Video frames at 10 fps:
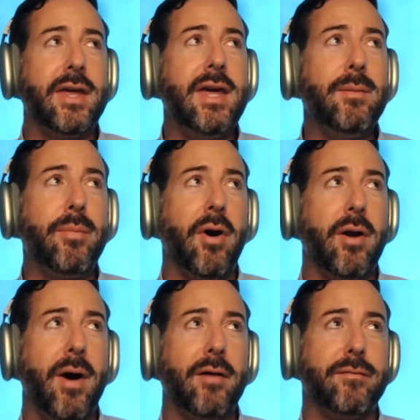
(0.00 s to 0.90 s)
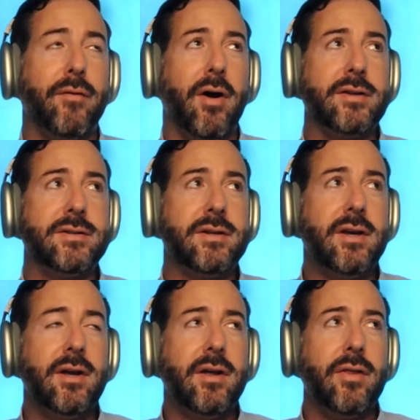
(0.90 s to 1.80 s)
I think the key part about
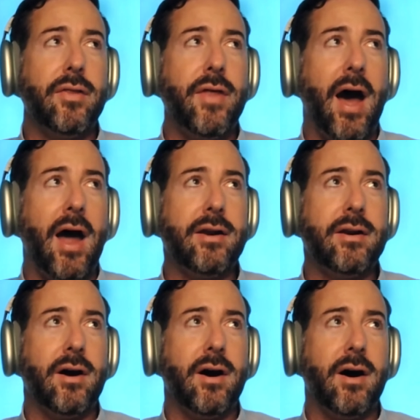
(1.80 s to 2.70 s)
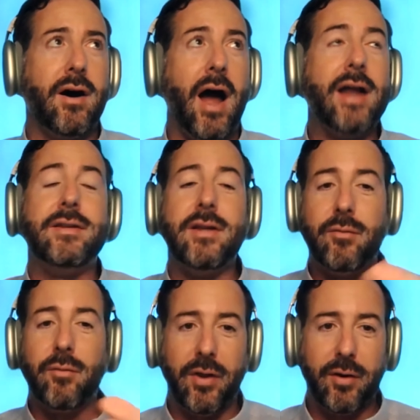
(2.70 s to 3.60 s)
Front that
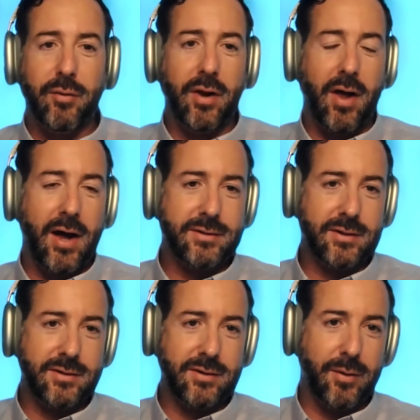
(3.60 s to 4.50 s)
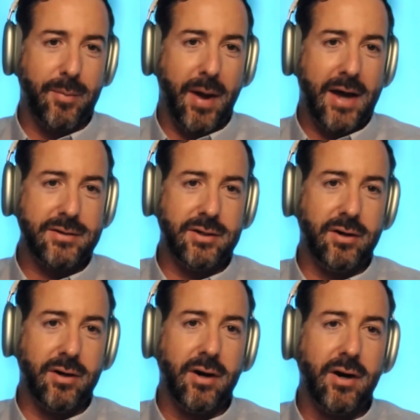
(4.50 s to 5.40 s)
I didn't really realize until the
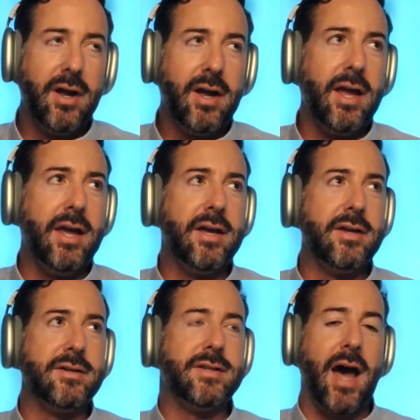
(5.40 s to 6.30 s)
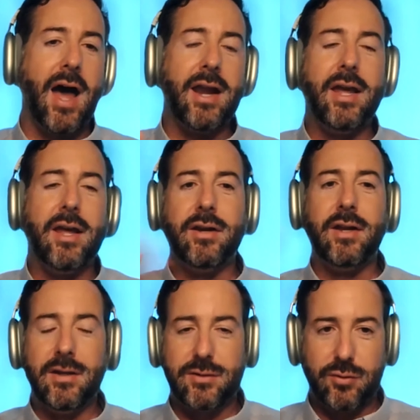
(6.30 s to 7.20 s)
past year is that
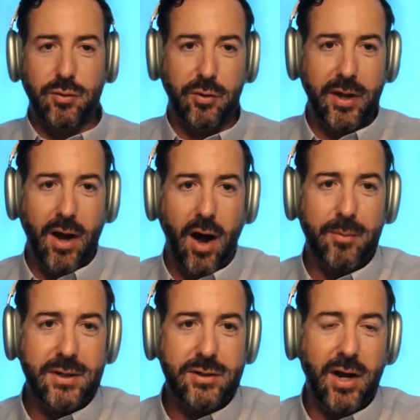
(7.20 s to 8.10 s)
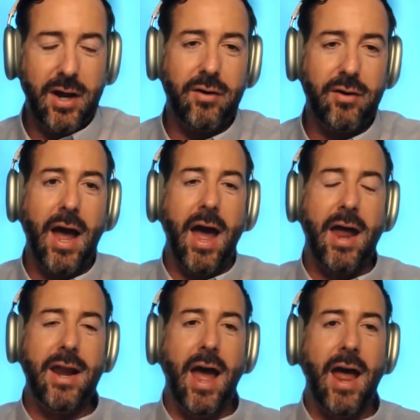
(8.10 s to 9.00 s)
it is truly
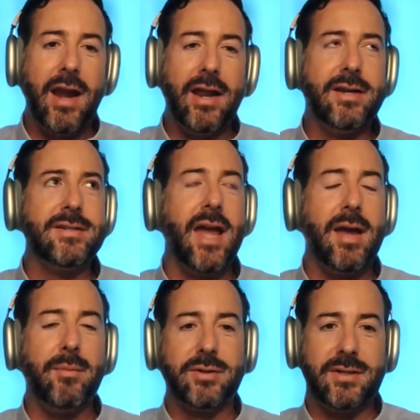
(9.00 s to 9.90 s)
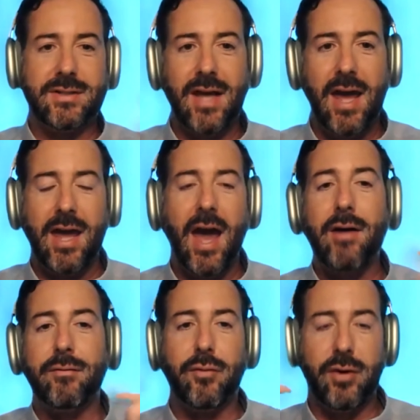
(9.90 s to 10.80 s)
omni-channel, and it is able to
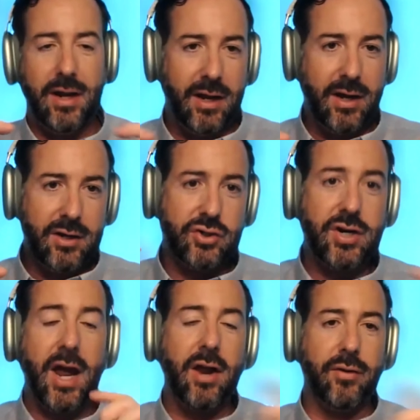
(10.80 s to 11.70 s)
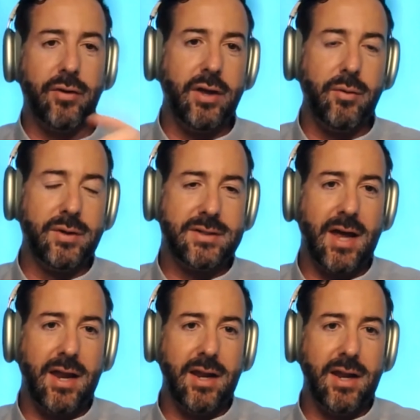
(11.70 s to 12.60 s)
take every channel that
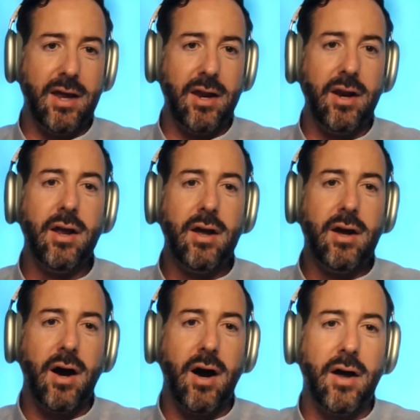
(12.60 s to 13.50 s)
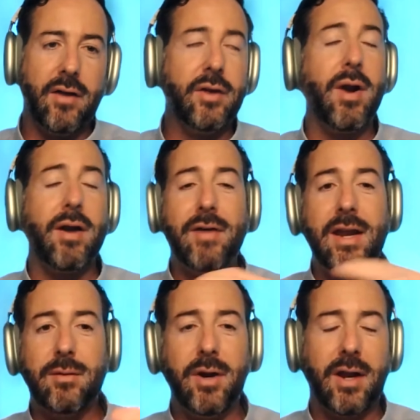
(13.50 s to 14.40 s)
you would send in, that
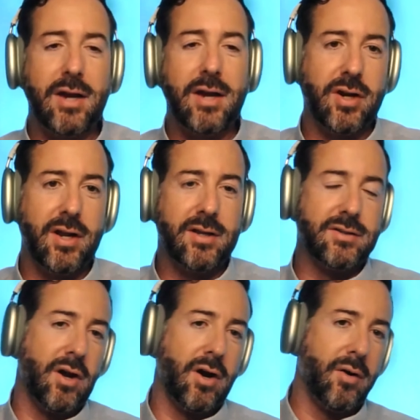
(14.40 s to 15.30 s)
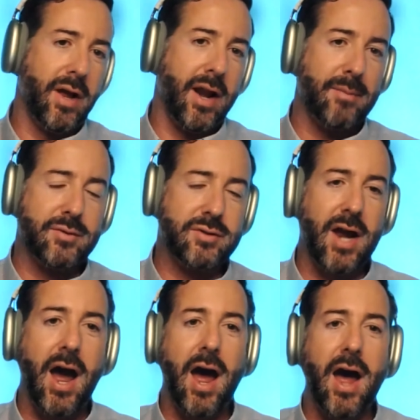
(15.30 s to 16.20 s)
you have any communication in, so
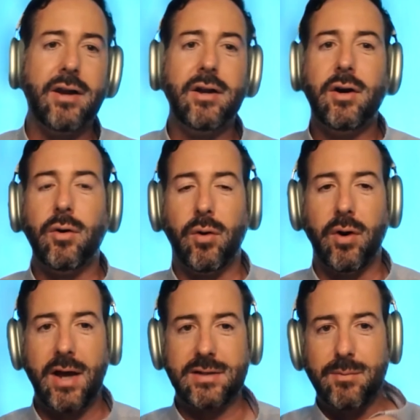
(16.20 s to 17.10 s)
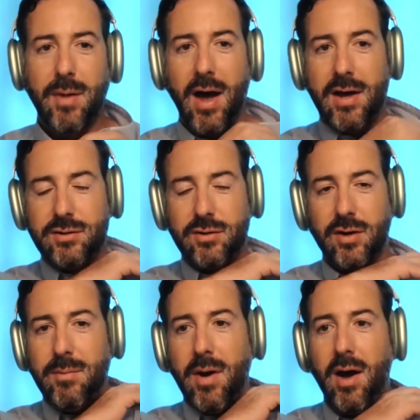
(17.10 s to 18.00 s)
in-app chat or
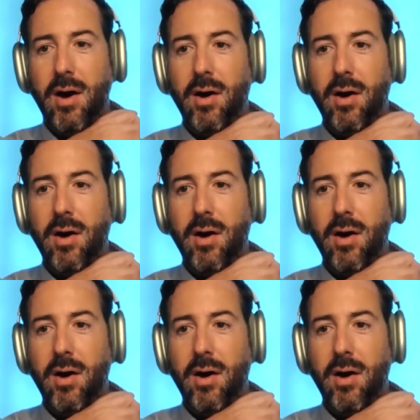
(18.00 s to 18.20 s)
SMS or